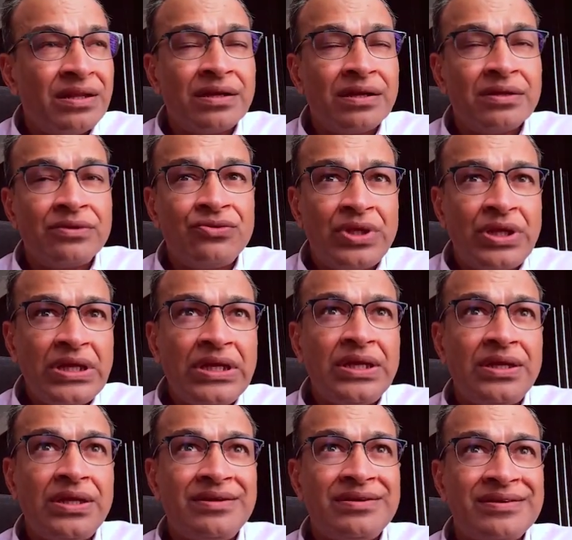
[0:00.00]
there are
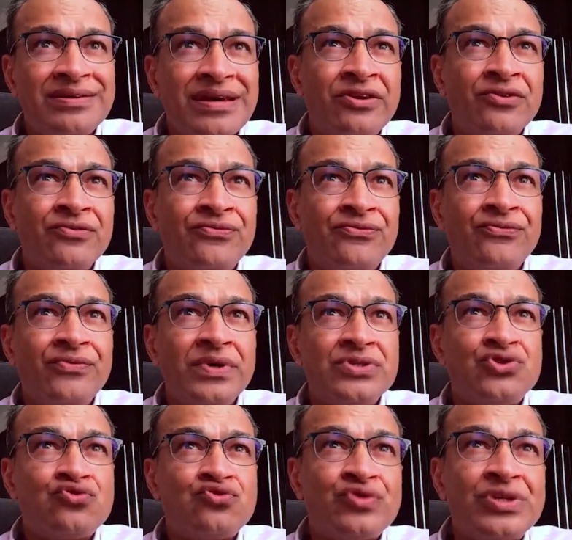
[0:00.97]
three kind of
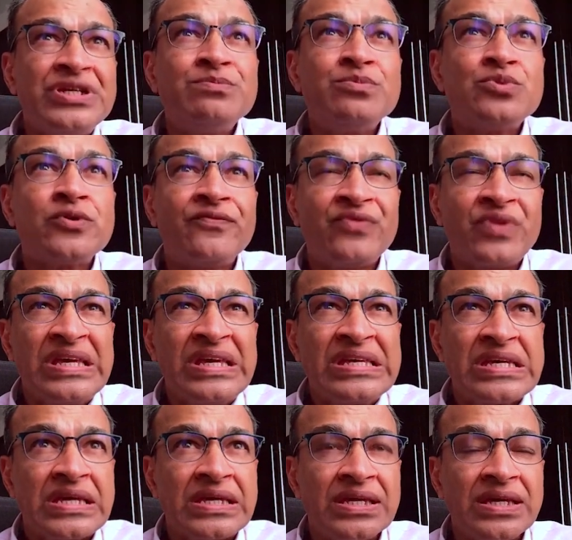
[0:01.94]
streams of
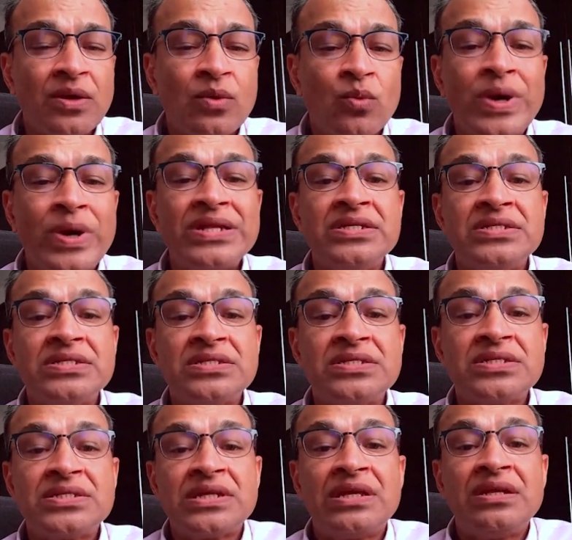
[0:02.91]
thinking. One
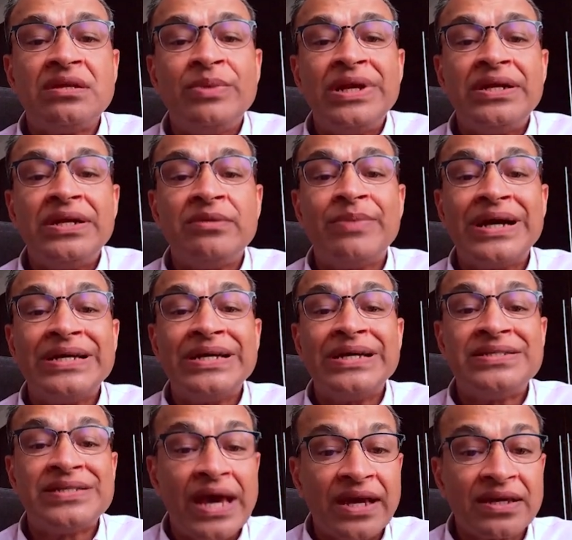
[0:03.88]
is sustainability by
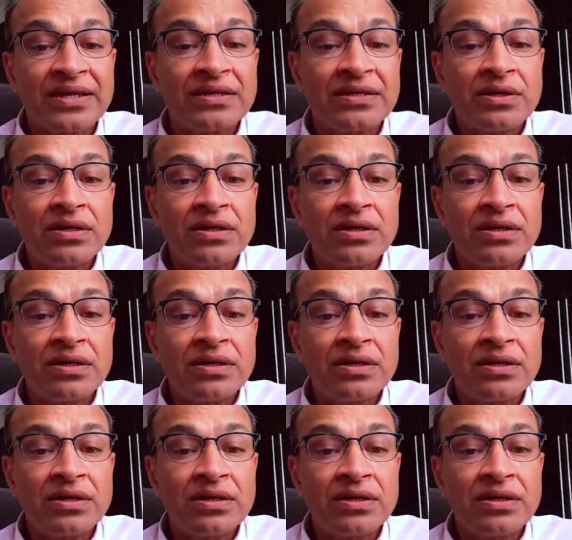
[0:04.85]
tech.